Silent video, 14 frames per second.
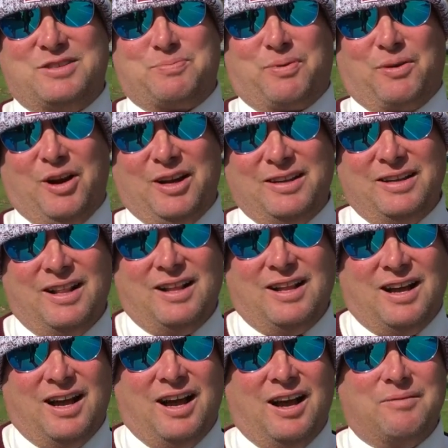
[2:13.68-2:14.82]
spring.
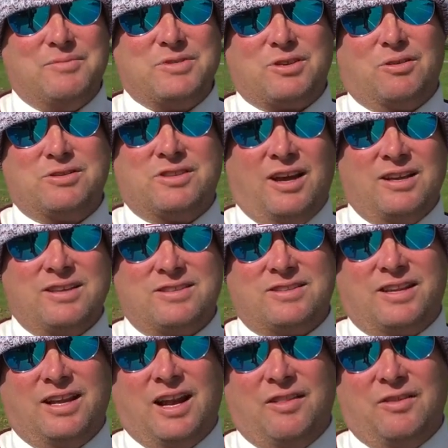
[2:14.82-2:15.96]
Um, so it's nice
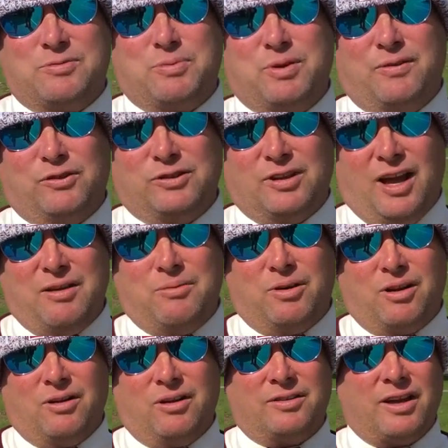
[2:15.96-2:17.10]
to get on this beautiful night. We're
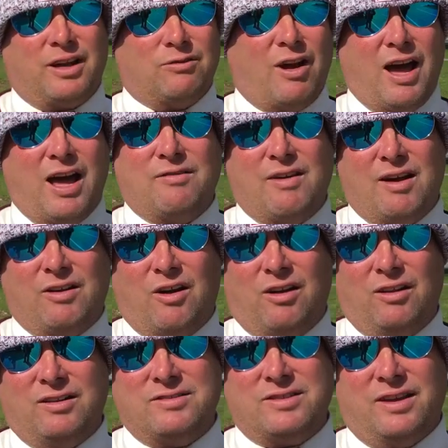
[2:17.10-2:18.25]
going to take a ride around
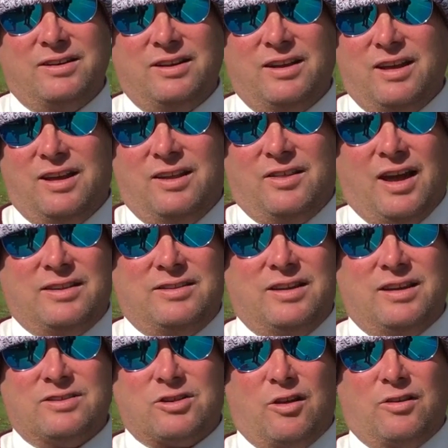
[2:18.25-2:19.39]
Arlington. The
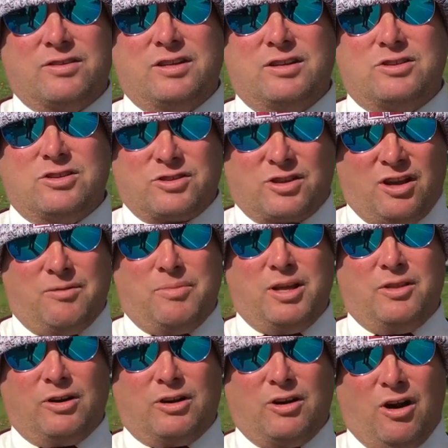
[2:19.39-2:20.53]
idea is all the teachers are going to be
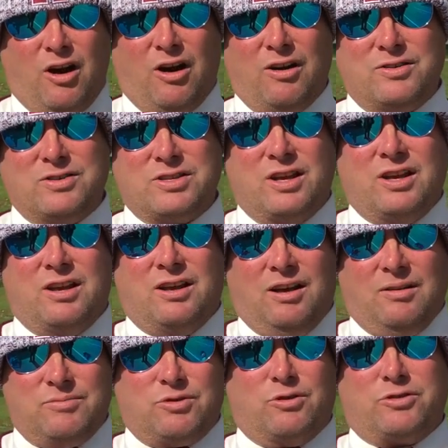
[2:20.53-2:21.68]
in their cars,
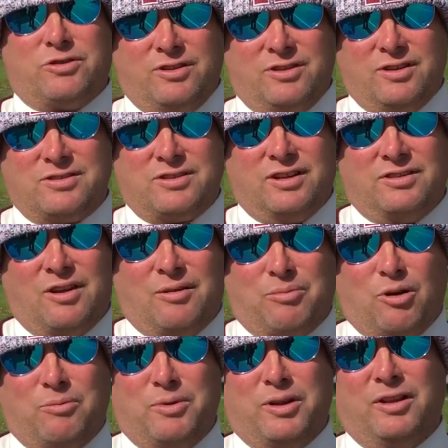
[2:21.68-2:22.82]
um, socially distant
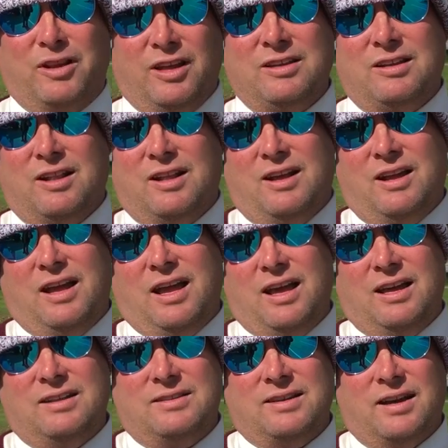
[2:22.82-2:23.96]
appropriately,
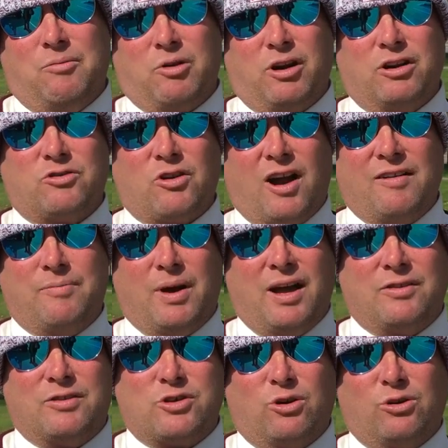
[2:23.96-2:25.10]
and um, we're going to drive
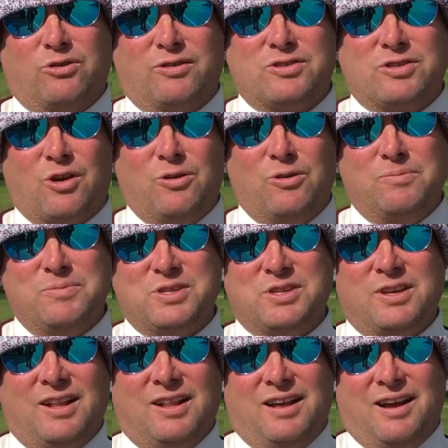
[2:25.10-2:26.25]
by the children's homes,
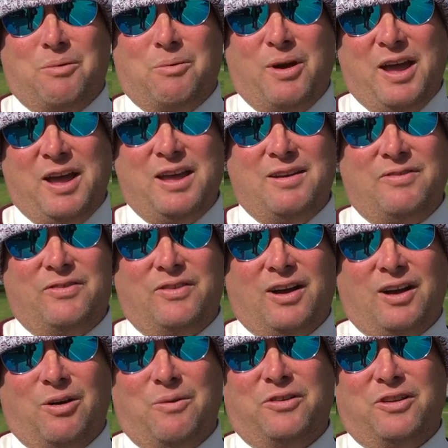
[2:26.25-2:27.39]
uh, wave,
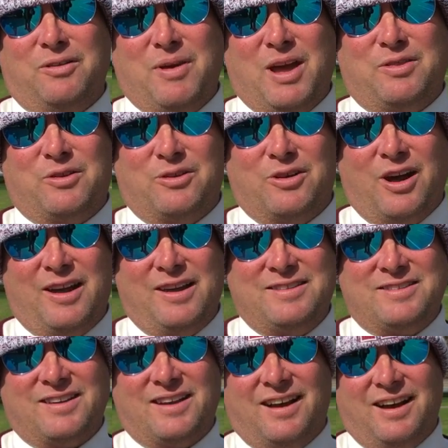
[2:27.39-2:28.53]
uh, hopefully make their night,
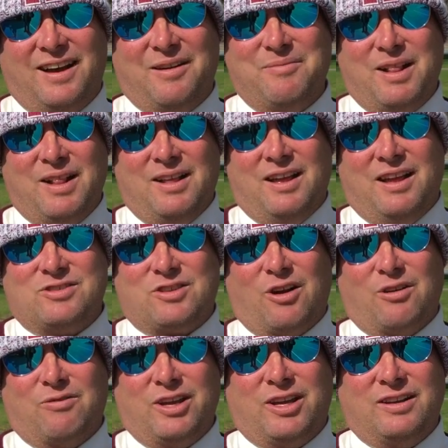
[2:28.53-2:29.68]
um, and
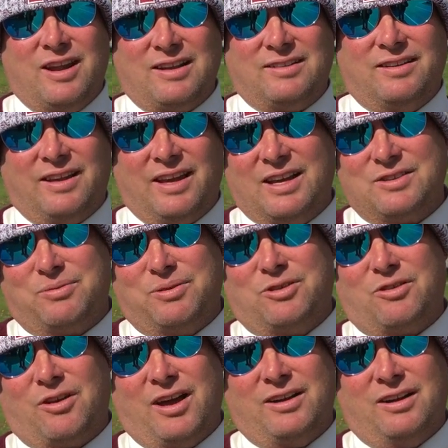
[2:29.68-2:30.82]
start reconnecting as we
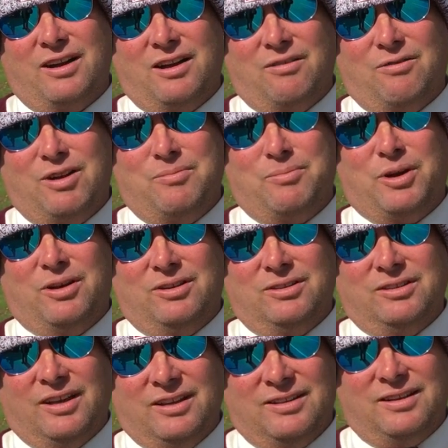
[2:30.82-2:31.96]
try to
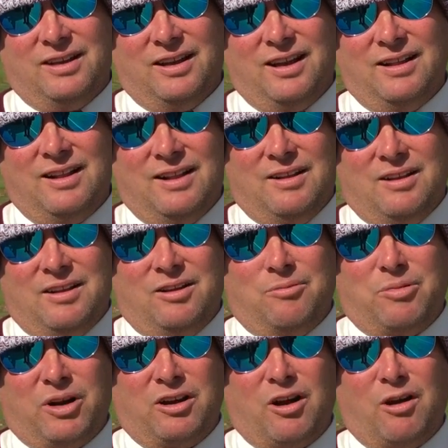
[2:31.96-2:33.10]
rebuild and, uh, you know,
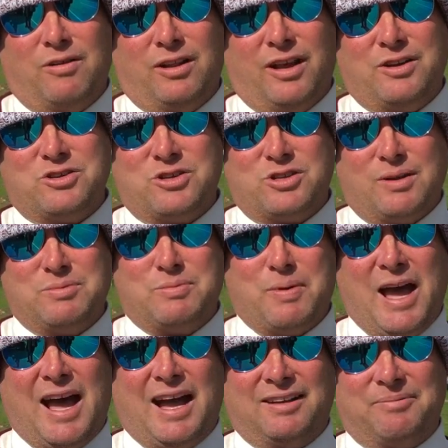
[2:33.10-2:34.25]
bringing our relationships
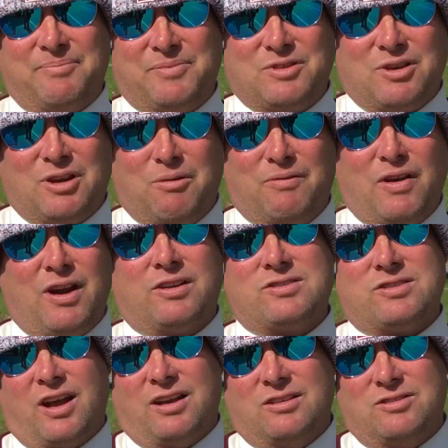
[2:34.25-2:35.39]
back. So we're very
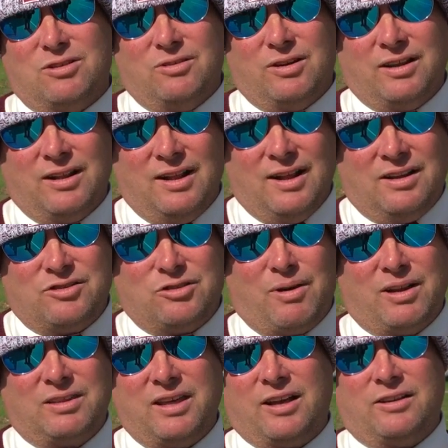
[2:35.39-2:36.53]
excited too, and I just
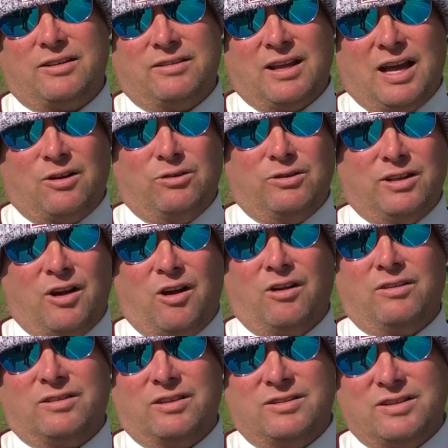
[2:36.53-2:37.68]
want to thank not only
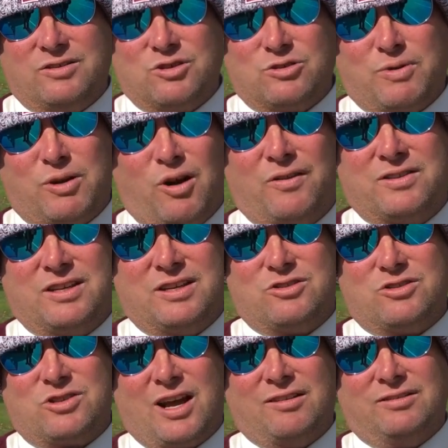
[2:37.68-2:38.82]
Arlington teachers, but all the
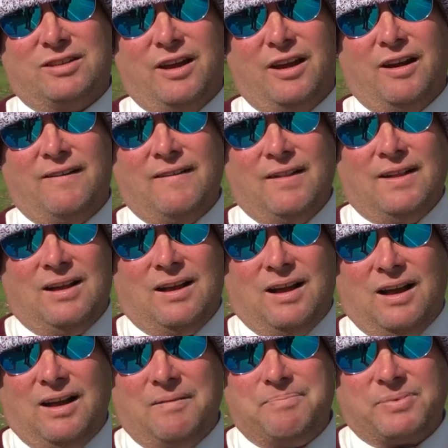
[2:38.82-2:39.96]
teachers out there.
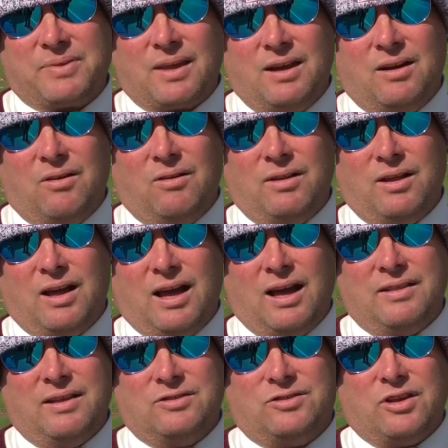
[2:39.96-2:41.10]
Um, you know, uh,
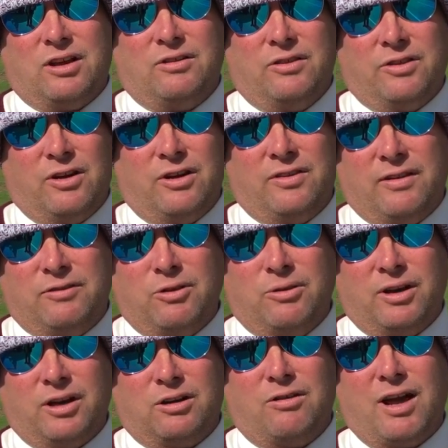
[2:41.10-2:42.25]
it's a, they're, they're
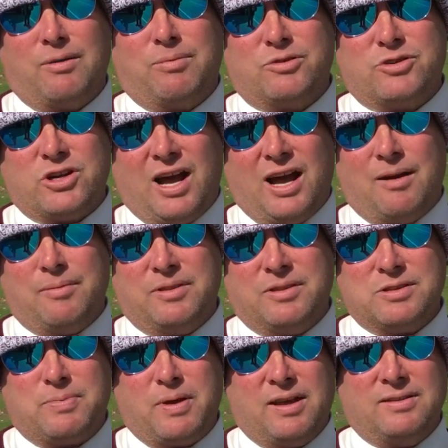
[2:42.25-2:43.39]
doing an incredible job in
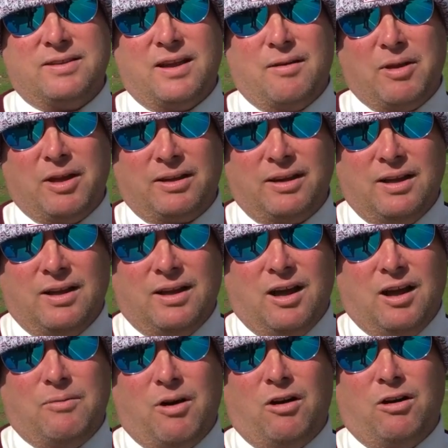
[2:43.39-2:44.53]
this pandemic
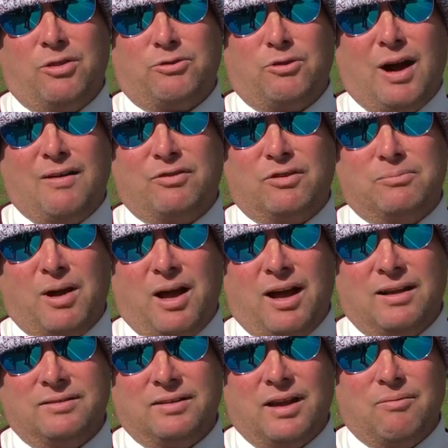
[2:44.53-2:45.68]
um, all throughout
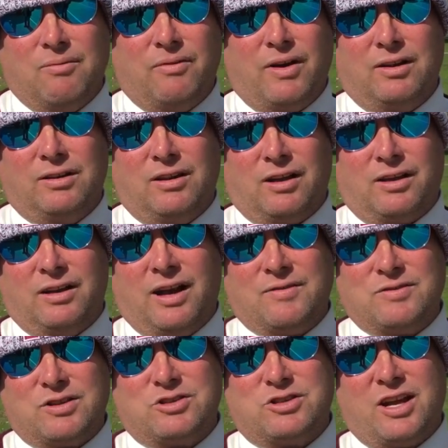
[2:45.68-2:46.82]
Vermont, and we're very lucky to
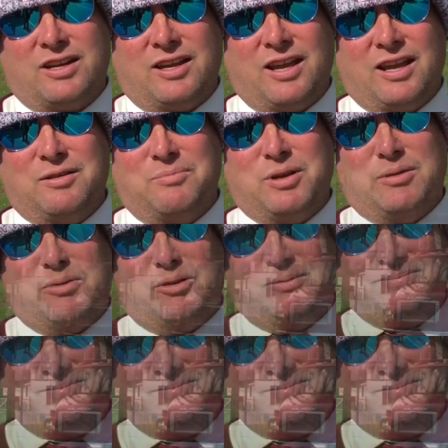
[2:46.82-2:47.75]
have such dedicated people.